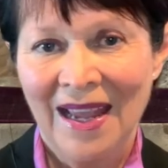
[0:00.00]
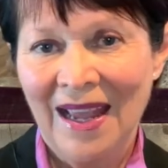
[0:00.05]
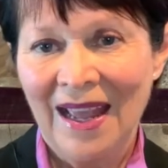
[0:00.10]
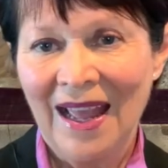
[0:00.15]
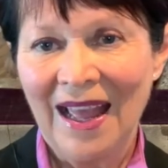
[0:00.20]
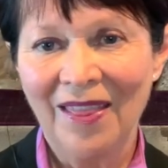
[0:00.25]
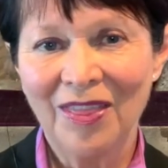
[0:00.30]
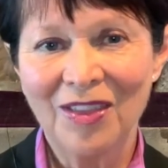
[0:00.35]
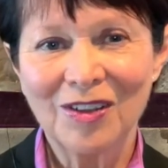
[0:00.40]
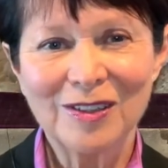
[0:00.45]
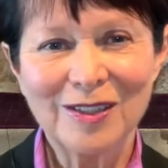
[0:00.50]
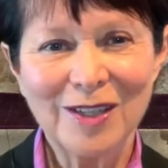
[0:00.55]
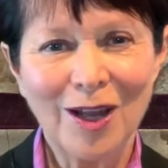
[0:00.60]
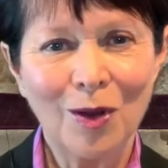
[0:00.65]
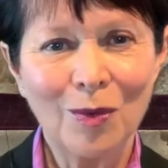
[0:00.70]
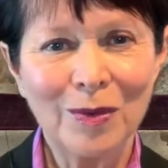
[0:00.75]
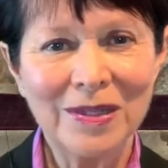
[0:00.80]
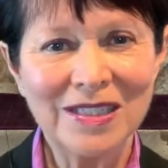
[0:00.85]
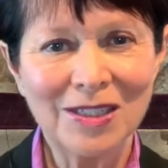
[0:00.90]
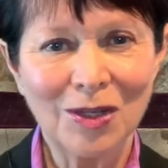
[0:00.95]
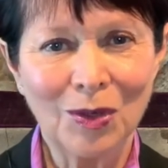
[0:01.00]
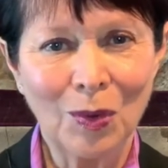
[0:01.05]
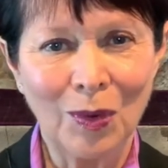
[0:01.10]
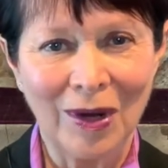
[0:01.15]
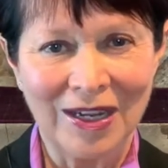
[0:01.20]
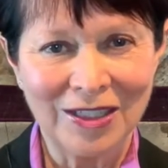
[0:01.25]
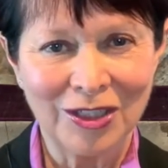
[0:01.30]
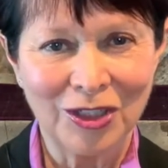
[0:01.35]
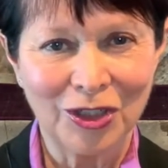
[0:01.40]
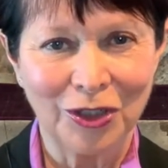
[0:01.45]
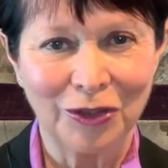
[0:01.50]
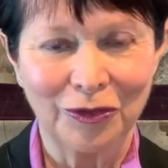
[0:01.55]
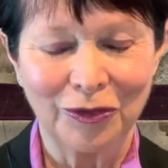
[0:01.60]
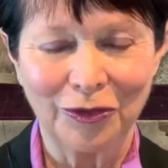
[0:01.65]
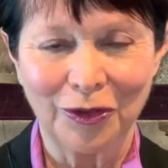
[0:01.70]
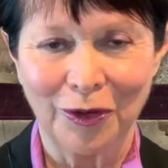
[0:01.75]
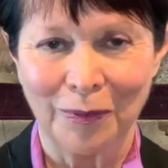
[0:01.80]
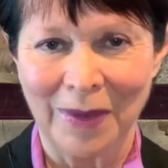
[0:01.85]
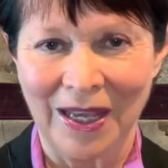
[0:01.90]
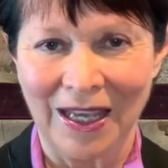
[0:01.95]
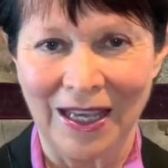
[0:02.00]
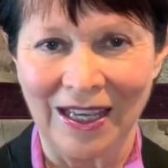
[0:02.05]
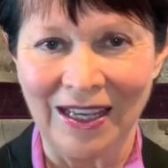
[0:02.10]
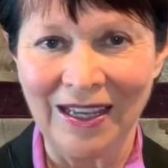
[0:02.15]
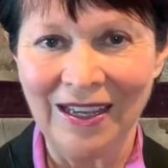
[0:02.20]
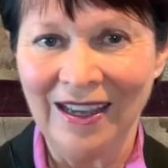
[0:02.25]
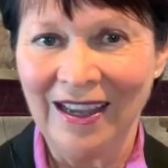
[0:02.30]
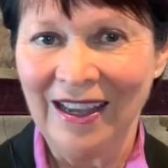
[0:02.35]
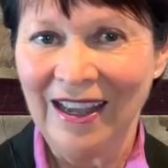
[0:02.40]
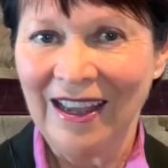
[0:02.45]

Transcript: And there's always a question for me,